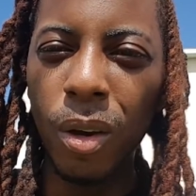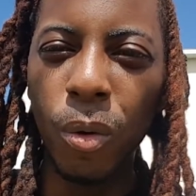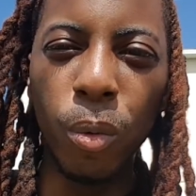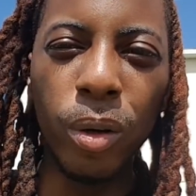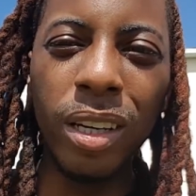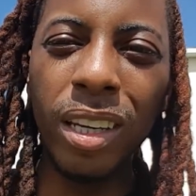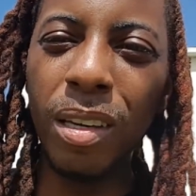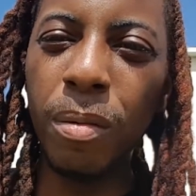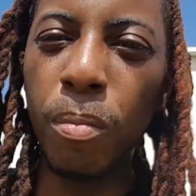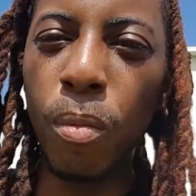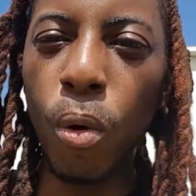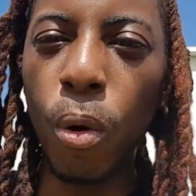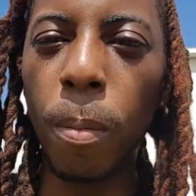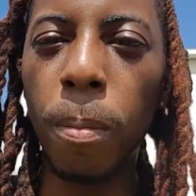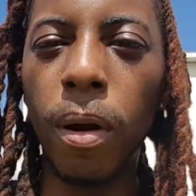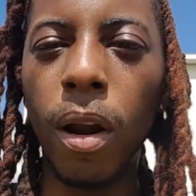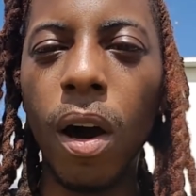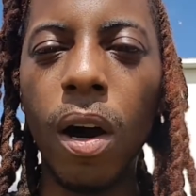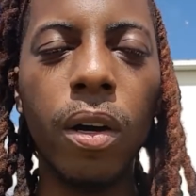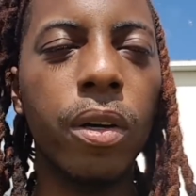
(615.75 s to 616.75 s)
We need more
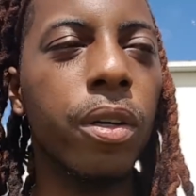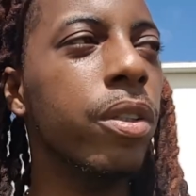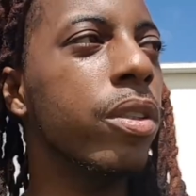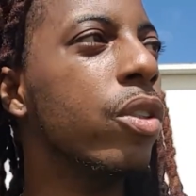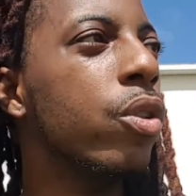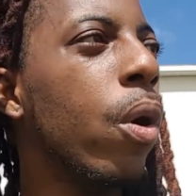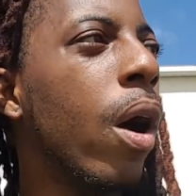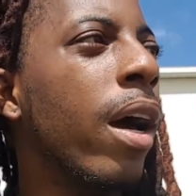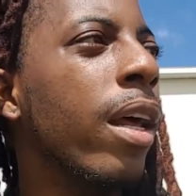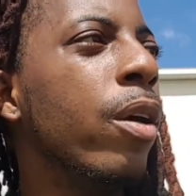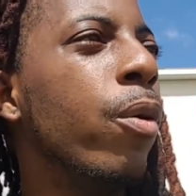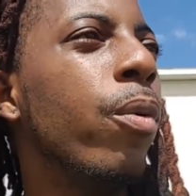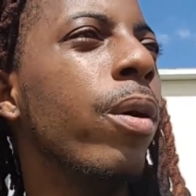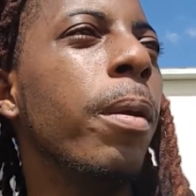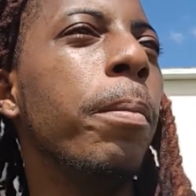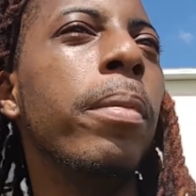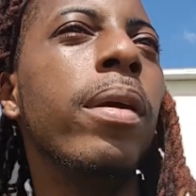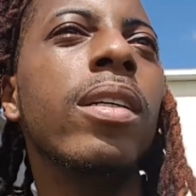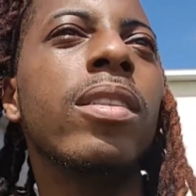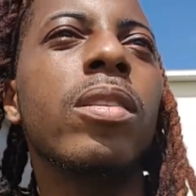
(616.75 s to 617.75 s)
bloggers. So I didn't want
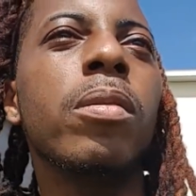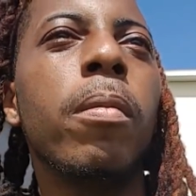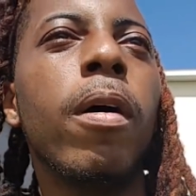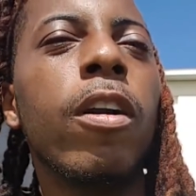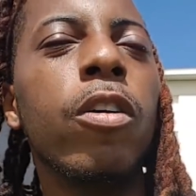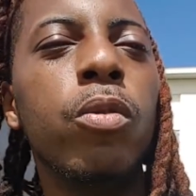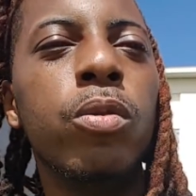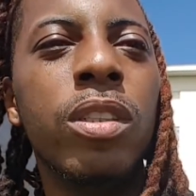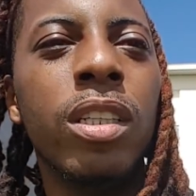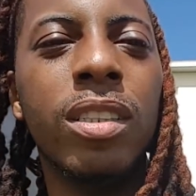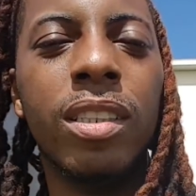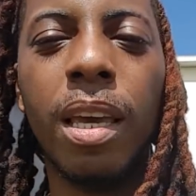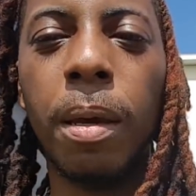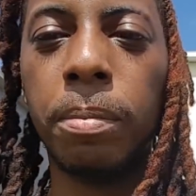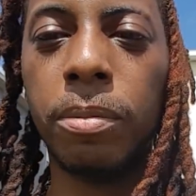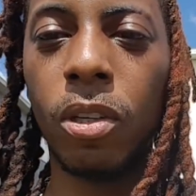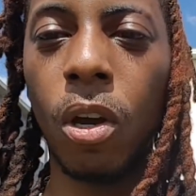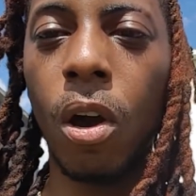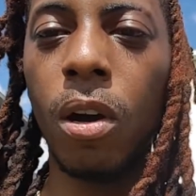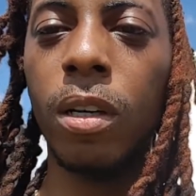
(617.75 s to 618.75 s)
to be somebody who just
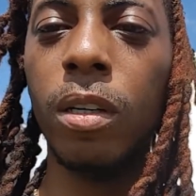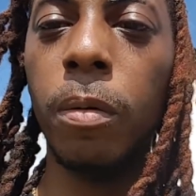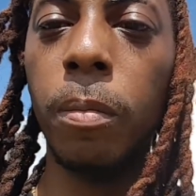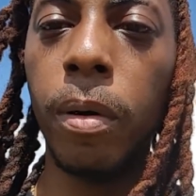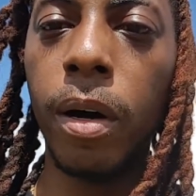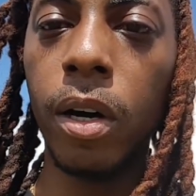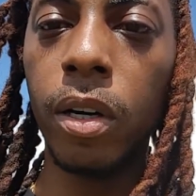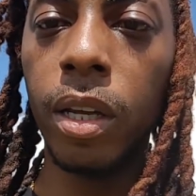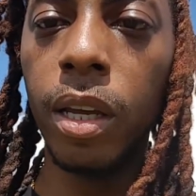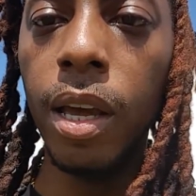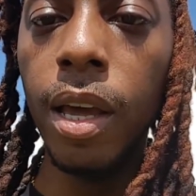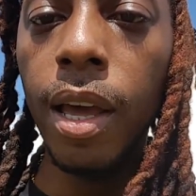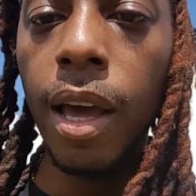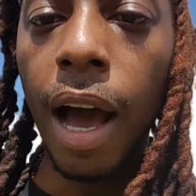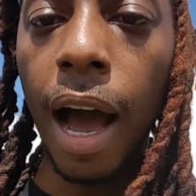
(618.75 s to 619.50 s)
kept talking about it.